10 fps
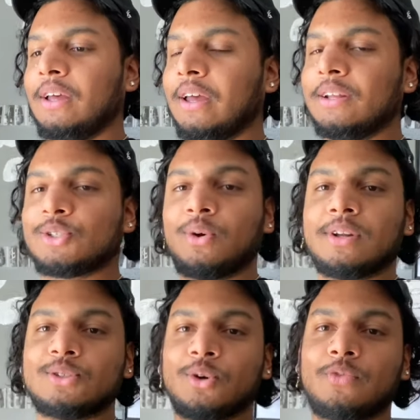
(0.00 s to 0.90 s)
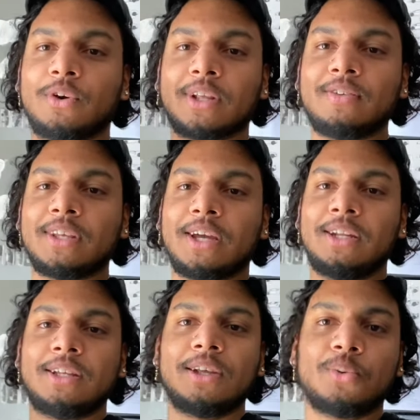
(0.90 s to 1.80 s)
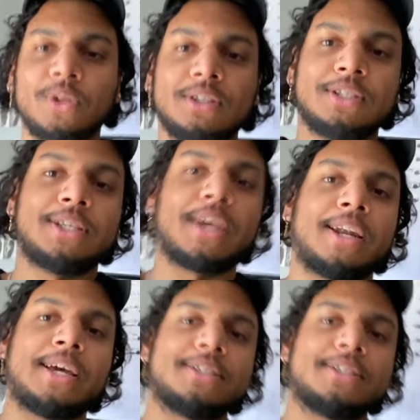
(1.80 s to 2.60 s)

and so on and so forth. Everything I did, they're willing to take it as